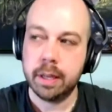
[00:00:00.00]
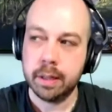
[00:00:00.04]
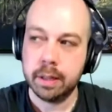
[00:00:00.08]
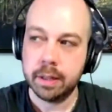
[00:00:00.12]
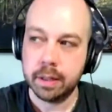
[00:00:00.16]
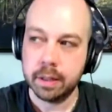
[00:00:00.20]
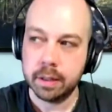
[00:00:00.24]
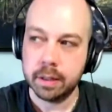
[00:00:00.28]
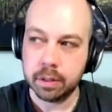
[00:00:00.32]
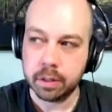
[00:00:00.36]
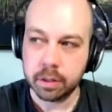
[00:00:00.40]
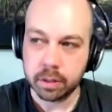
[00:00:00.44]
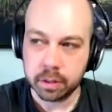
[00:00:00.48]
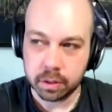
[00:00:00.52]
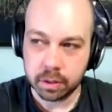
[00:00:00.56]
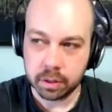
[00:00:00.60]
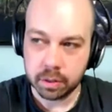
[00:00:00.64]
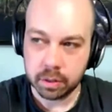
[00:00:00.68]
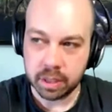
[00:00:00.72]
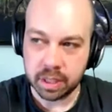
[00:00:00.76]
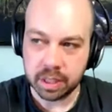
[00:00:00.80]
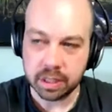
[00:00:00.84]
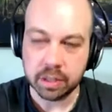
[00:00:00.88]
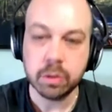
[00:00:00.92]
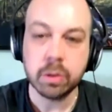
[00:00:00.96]
And
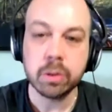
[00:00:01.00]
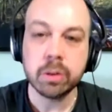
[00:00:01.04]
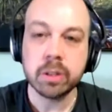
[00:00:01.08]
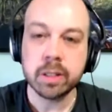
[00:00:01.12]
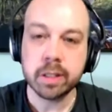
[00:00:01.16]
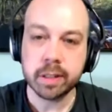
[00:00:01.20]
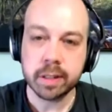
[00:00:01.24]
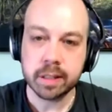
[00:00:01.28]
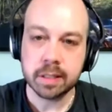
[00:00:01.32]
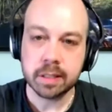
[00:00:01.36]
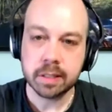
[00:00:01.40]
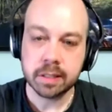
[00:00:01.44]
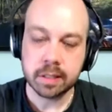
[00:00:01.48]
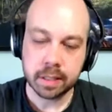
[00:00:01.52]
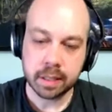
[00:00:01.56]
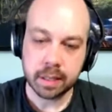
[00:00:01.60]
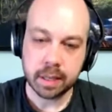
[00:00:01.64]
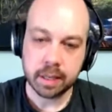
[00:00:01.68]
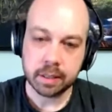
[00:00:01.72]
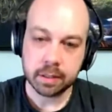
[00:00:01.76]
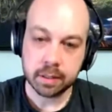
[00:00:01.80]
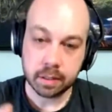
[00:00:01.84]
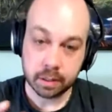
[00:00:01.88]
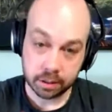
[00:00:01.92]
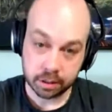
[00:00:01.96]
in Google
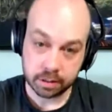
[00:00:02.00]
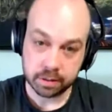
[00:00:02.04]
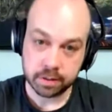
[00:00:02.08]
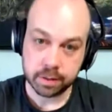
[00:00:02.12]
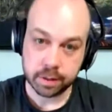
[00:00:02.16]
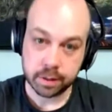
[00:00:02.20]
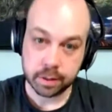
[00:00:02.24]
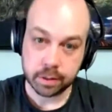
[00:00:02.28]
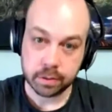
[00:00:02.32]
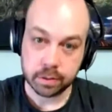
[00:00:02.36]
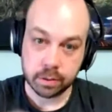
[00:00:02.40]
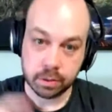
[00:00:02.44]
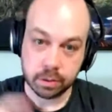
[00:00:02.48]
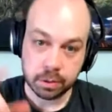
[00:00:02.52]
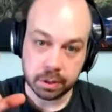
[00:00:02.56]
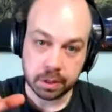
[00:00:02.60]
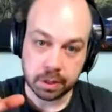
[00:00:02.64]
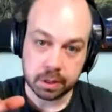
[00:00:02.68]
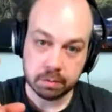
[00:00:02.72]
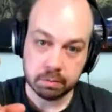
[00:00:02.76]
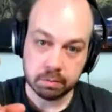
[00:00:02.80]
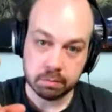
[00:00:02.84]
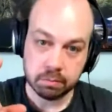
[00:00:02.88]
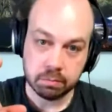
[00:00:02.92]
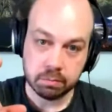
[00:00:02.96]
Authenticator on your phone,
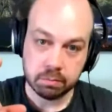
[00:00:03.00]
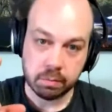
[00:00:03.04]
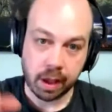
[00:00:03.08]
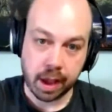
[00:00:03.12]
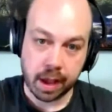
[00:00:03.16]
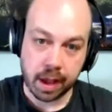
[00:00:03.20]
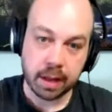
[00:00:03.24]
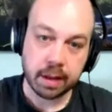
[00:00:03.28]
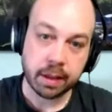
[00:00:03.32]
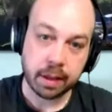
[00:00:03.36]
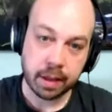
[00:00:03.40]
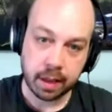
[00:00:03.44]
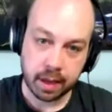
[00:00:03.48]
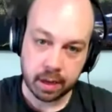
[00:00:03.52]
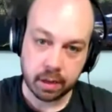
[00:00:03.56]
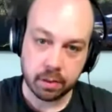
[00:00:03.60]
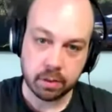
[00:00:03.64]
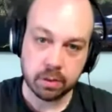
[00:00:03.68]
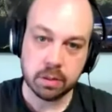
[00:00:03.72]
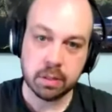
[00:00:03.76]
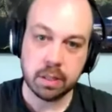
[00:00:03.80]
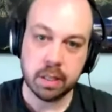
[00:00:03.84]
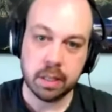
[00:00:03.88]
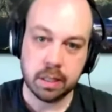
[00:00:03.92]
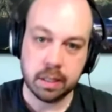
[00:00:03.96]
you hit ad
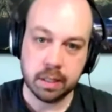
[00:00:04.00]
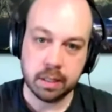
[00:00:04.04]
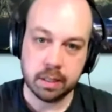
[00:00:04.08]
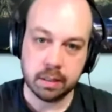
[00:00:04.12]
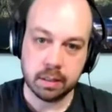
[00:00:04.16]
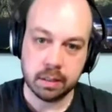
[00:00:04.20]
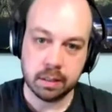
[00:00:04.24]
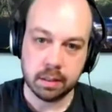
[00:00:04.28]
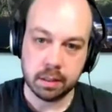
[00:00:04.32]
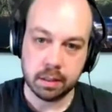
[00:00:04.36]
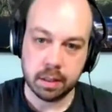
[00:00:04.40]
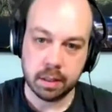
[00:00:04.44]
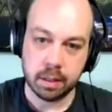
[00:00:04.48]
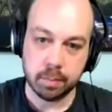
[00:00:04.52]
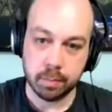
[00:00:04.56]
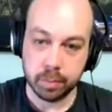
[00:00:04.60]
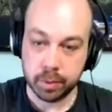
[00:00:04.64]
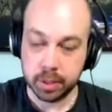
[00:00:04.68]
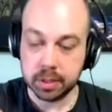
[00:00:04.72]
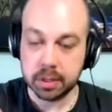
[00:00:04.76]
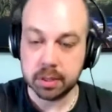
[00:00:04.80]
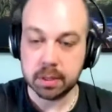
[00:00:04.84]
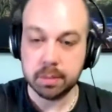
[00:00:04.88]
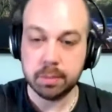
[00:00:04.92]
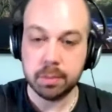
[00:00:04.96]
account, and then
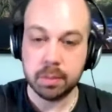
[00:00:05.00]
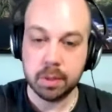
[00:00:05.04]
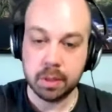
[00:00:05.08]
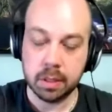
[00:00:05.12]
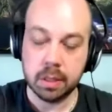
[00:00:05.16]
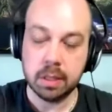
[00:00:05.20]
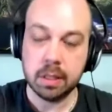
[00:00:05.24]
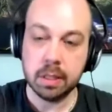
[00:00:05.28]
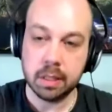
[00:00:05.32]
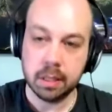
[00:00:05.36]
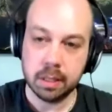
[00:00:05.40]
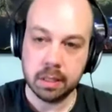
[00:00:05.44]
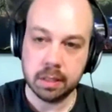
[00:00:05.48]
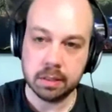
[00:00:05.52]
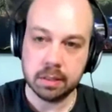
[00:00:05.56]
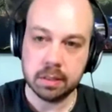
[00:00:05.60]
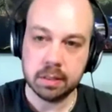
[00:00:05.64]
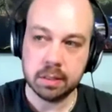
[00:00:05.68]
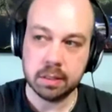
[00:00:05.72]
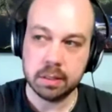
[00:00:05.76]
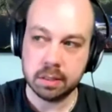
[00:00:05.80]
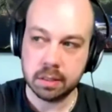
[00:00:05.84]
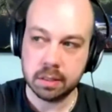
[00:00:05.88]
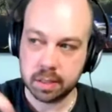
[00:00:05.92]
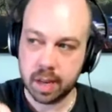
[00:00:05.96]
it brings up it,
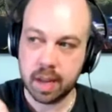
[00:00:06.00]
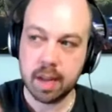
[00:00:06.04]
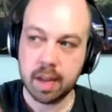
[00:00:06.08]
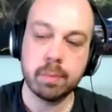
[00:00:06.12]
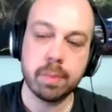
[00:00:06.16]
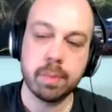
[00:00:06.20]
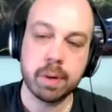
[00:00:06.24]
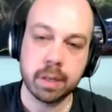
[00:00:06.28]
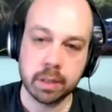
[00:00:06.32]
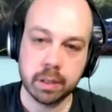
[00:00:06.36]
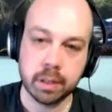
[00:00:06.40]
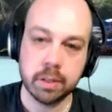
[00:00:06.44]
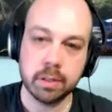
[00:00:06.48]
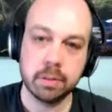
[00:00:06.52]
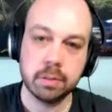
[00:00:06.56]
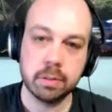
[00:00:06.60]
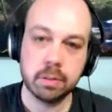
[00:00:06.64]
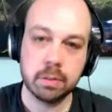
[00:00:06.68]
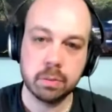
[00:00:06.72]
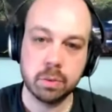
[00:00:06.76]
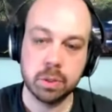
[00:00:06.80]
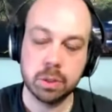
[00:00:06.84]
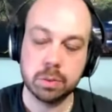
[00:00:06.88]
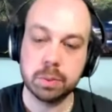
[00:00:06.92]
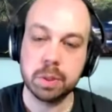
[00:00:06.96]
it says scan
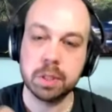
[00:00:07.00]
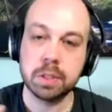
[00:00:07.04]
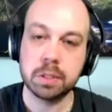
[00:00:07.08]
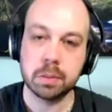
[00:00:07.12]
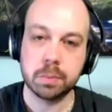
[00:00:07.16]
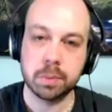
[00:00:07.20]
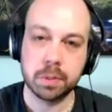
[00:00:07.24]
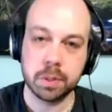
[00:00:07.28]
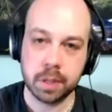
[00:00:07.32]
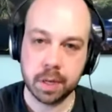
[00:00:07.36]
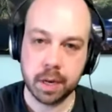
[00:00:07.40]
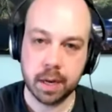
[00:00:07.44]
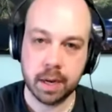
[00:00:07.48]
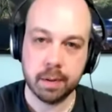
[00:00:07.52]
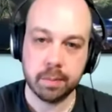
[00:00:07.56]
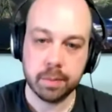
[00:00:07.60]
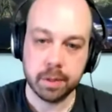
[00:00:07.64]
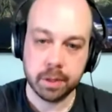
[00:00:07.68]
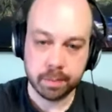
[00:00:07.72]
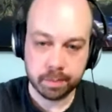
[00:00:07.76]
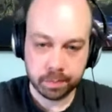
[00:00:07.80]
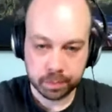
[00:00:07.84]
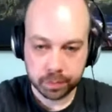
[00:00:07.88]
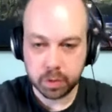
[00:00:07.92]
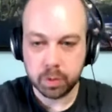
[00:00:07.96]
barcode, which brings up your
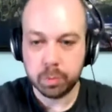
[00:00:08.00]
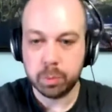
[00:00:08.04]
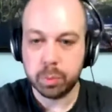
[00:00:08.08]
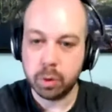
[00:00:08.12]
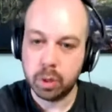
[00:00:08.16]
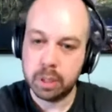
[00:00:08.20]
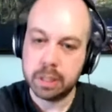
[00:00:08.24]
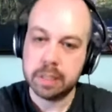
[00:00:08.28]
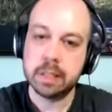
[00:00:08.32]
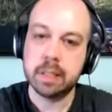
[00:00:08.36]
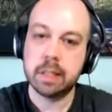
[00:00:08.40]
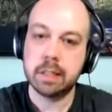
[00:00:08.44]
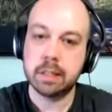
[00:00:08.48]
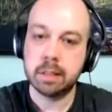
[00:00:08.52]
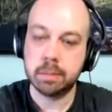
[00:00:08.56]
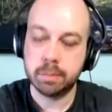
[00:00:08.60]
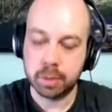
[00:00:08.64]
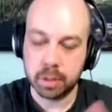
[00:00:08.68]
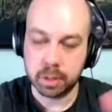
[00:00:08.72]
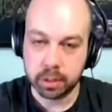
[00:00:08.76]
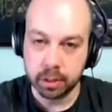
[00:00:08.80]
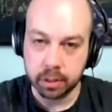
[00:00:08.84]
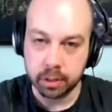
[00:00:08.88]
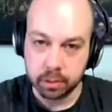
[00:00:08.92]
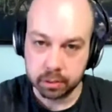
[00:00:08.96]
camera. You point it at
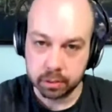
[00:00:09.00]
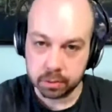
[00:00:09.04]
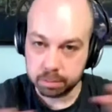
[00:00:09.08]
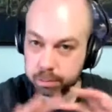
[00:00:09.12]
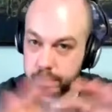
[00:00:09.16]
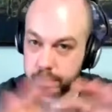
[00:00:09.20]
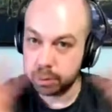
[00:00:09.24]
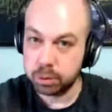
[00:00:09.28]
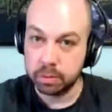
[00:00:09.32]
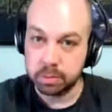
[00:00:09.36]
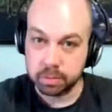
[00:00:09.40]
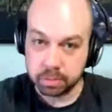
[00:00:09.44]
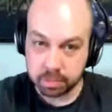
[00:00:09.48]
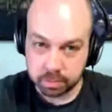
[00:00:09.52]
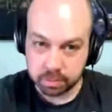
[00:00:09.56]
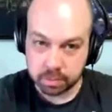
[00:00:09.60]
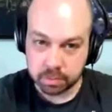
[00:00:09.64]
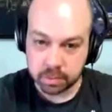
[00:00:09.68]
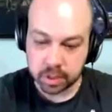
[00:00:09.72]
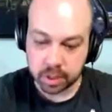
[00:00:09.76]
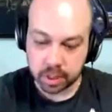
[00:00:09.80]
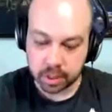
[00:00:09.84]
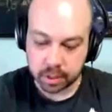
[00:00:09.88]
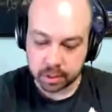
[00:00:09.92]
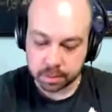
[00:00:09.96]
the barcode, boom,
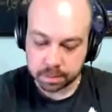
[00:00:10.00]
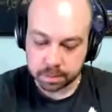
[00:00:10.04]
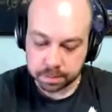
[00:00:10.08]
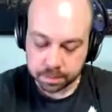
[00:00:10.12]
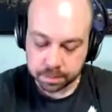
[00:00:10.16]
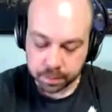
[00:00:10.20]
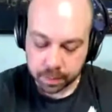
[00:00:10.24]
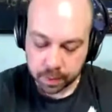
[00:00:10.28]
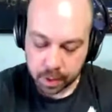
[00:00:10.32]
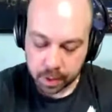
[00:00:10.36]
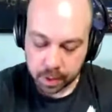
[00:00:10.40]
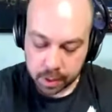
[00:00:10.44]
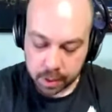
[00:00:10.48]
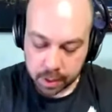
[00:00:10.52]
done.